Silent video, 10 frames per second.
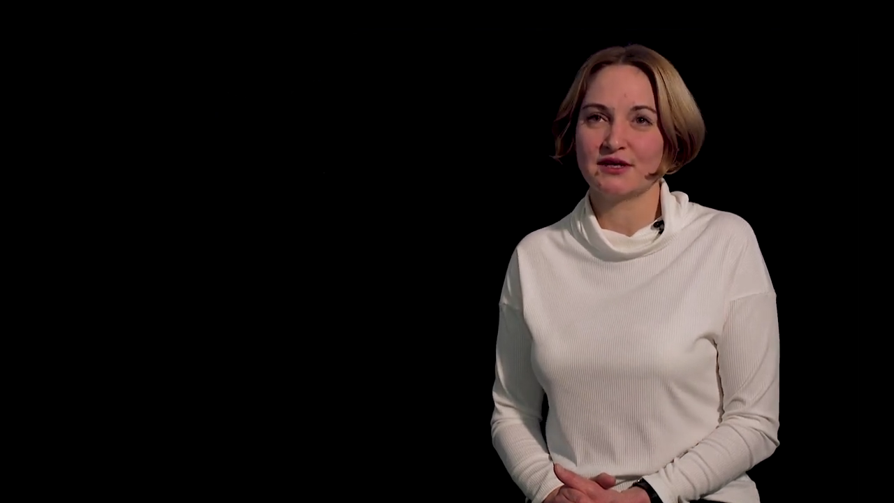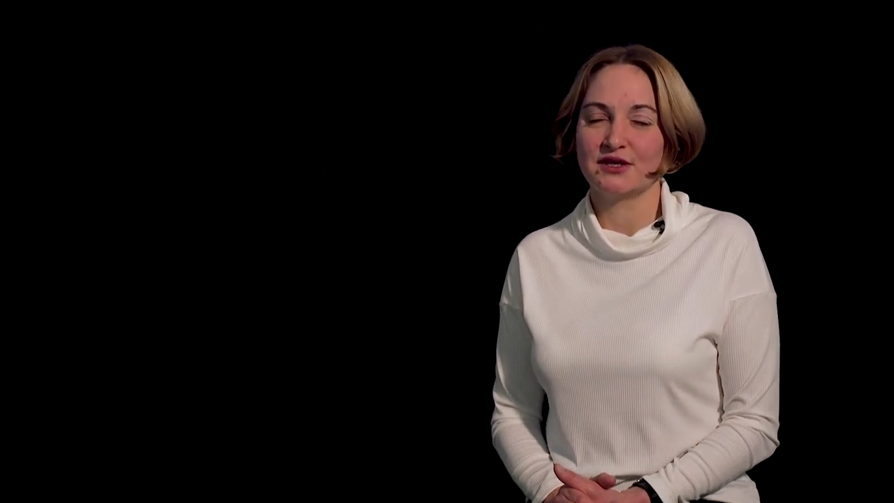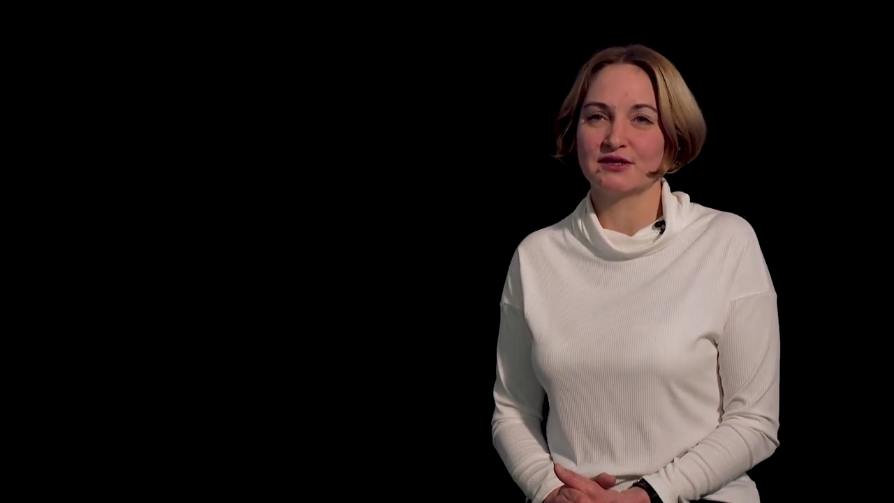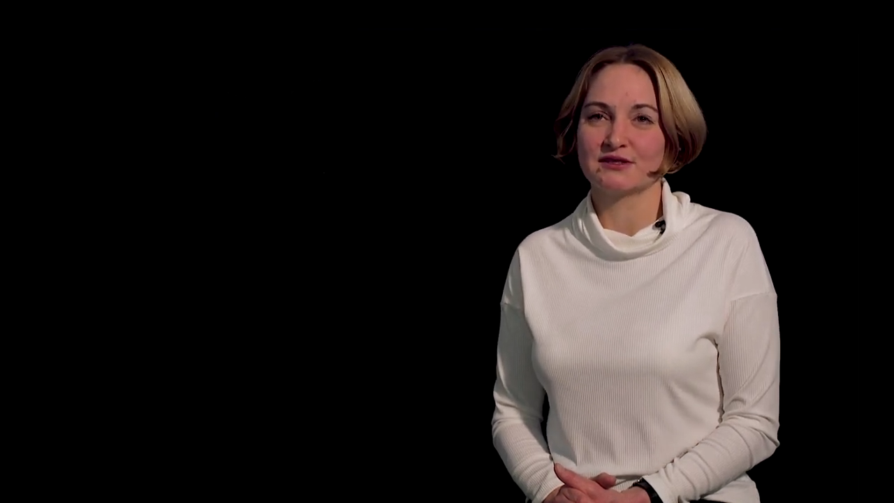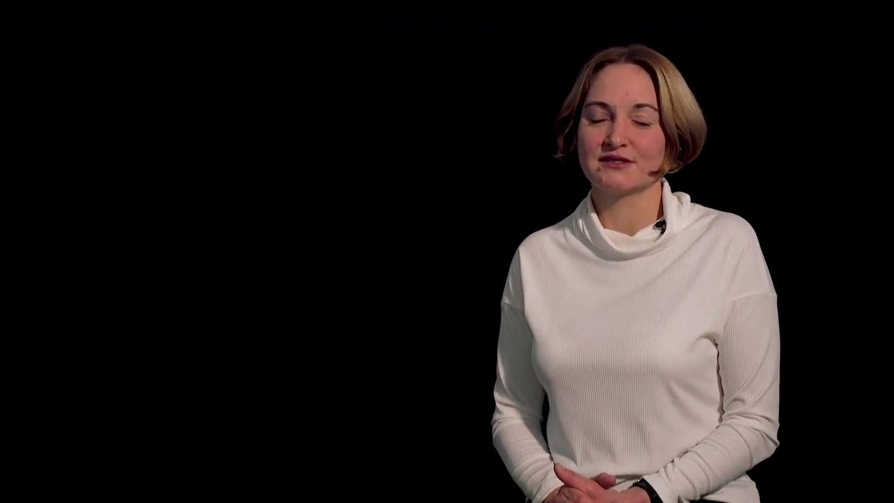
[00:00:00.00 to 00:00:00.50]

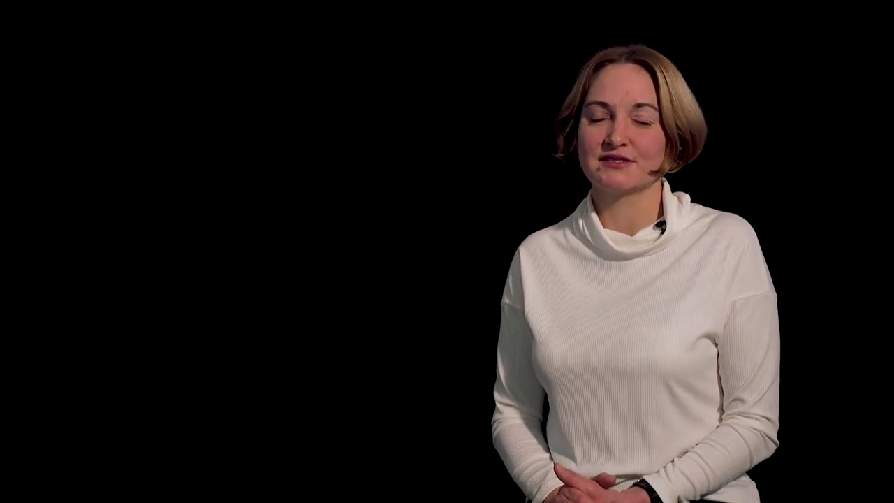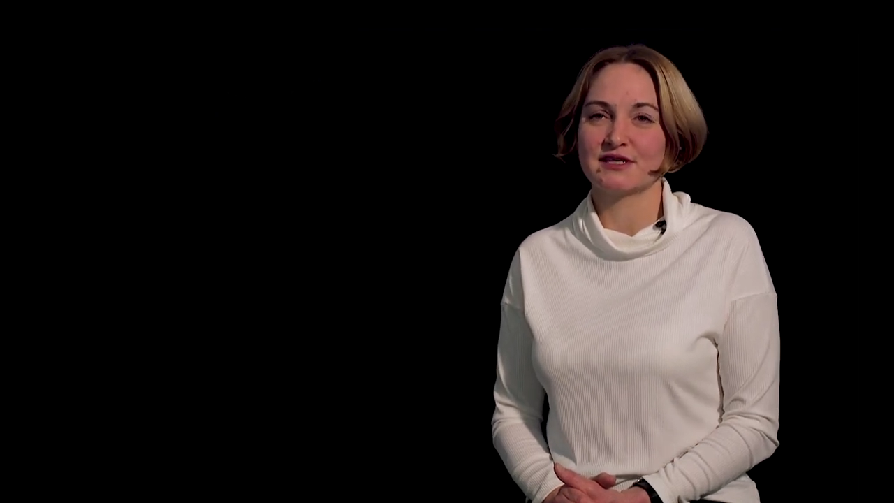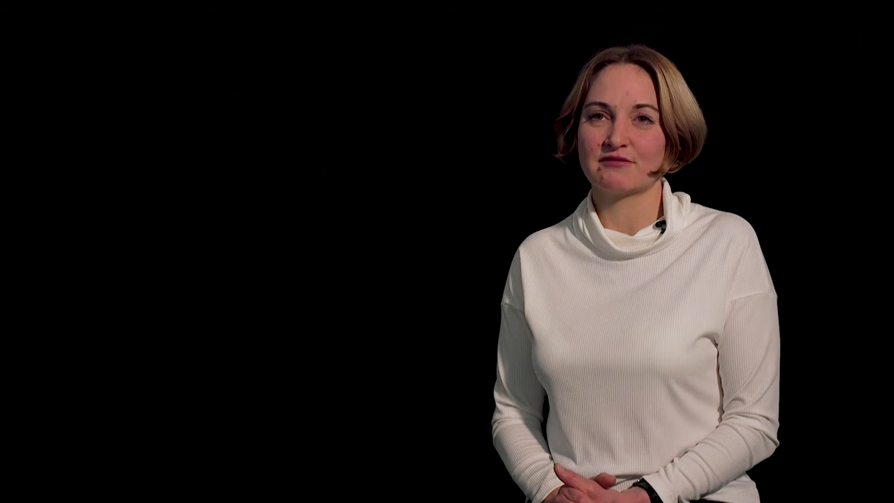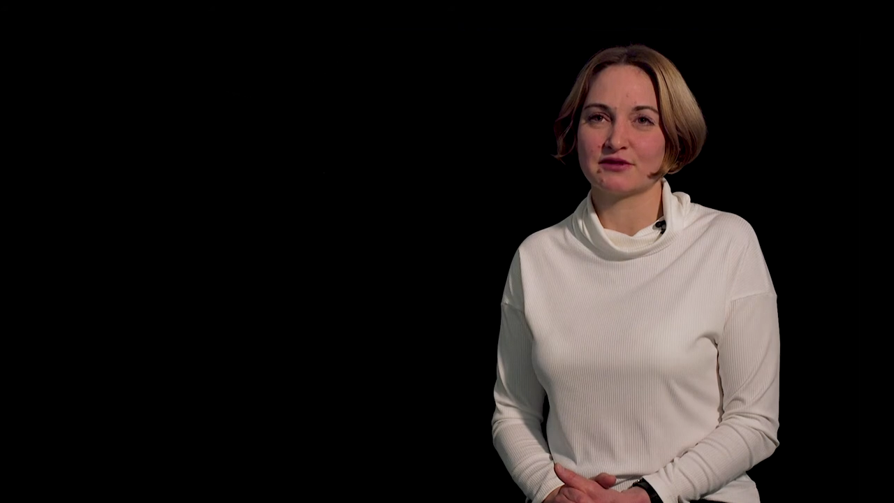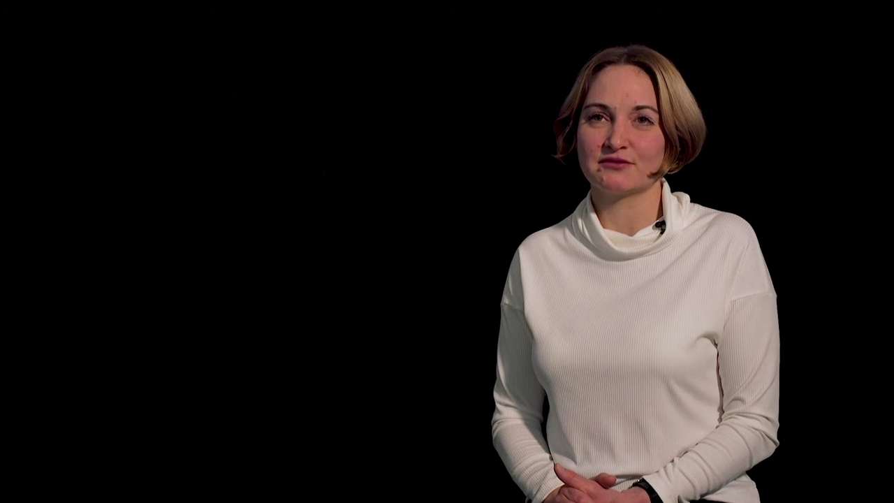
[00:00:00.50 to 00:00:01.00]
in
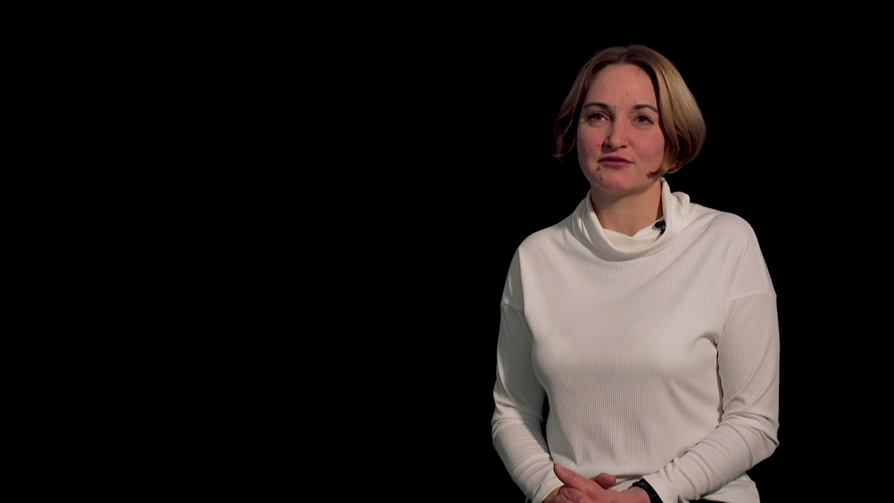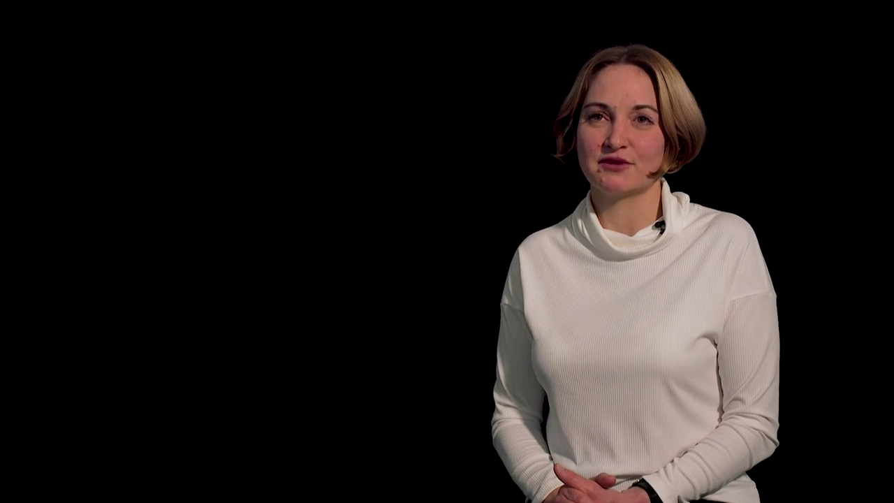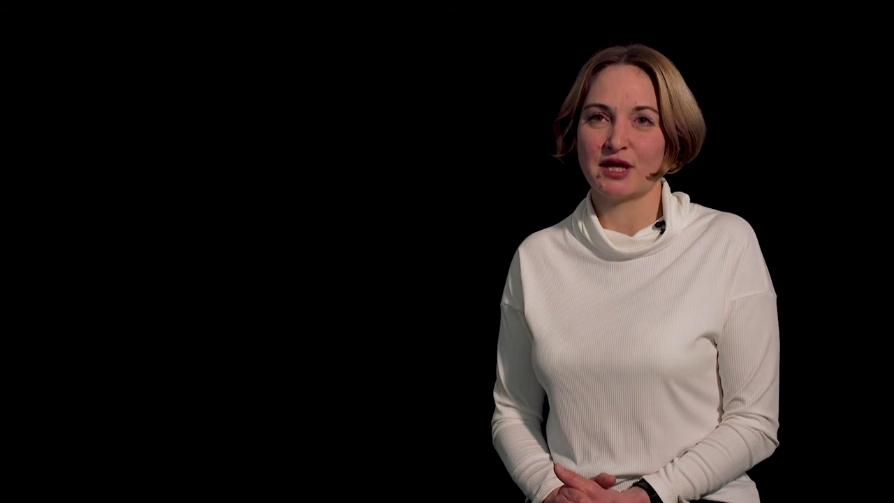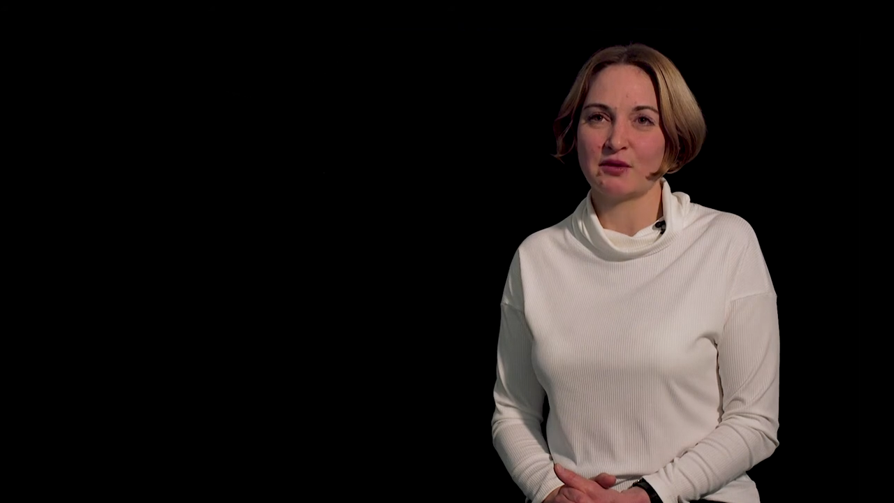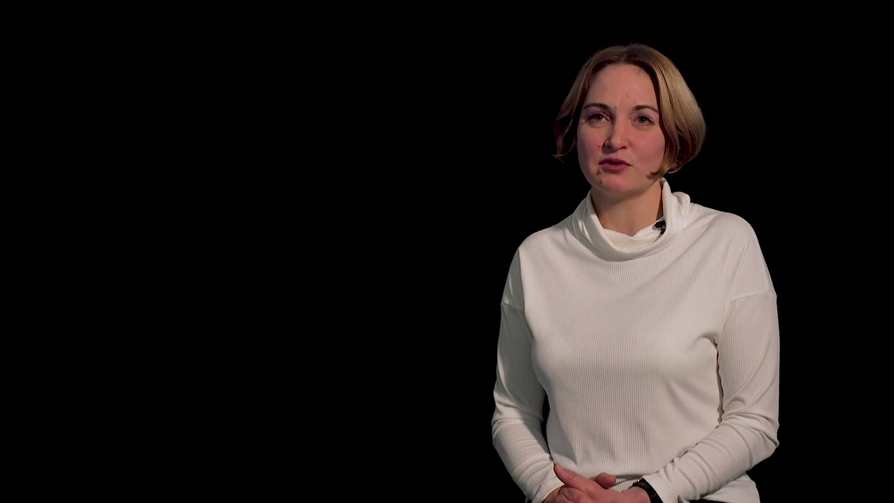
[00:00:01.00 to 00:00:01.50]
seven
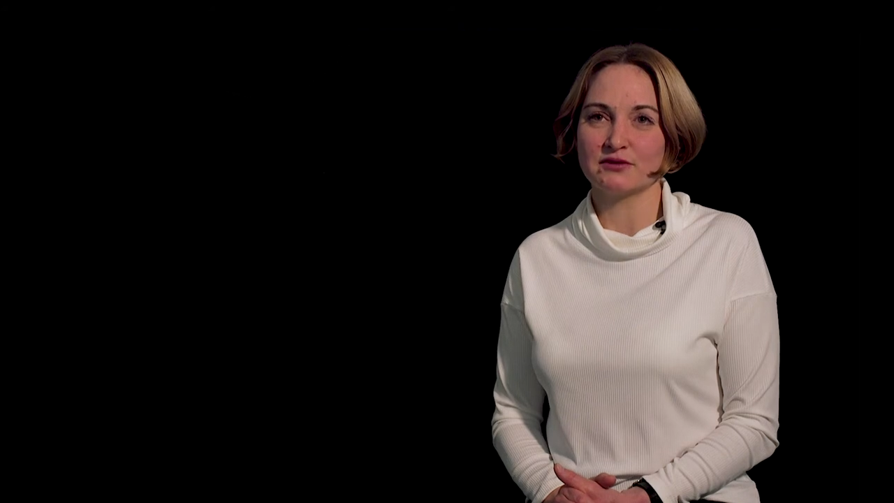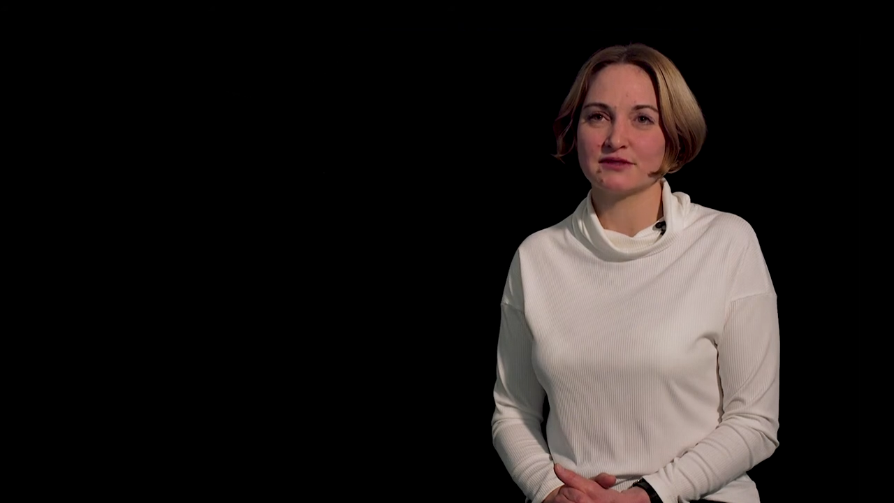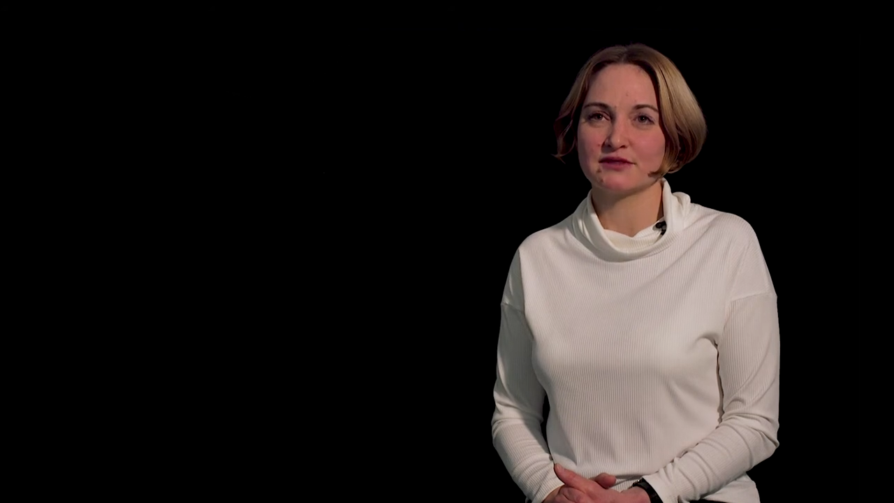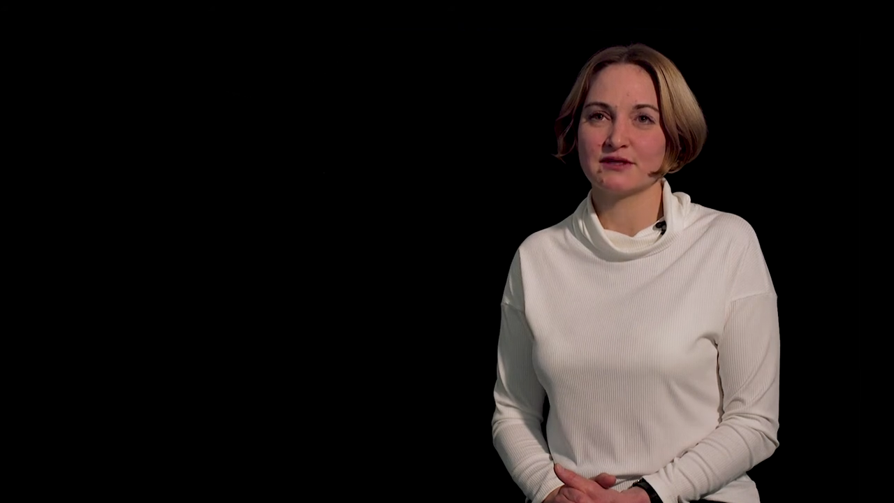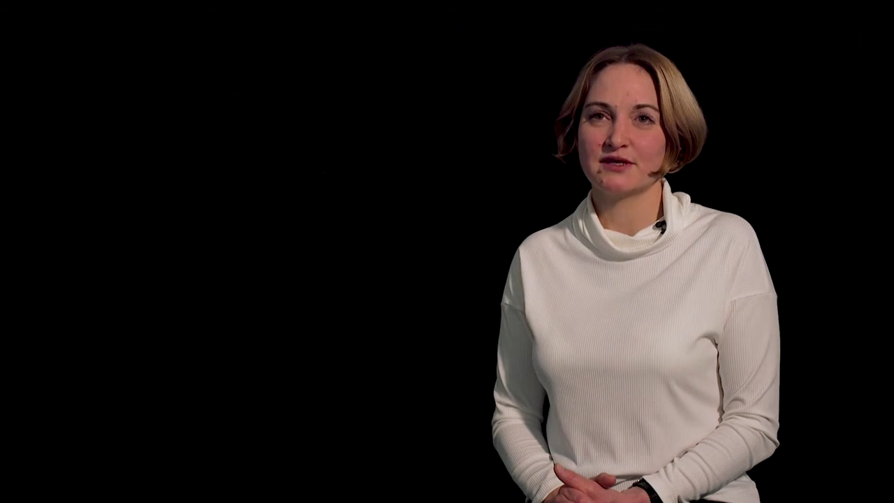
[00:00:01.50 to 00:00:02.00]

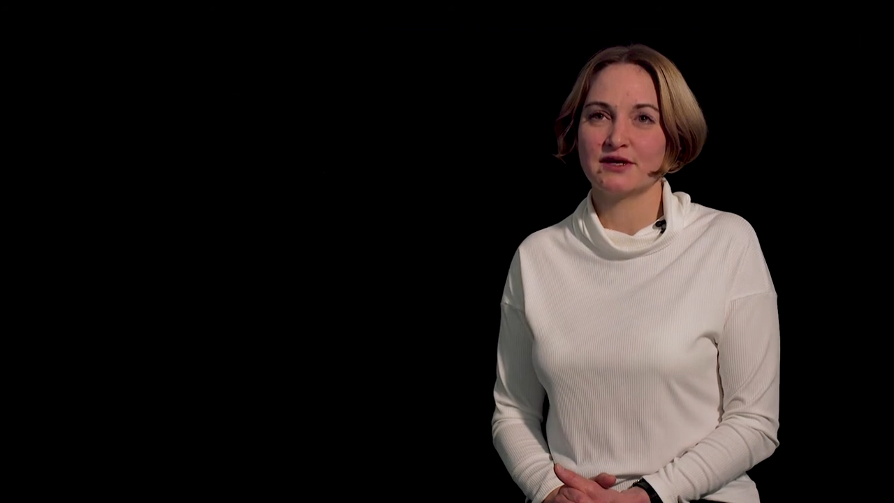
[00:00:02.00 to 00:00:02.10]
variables.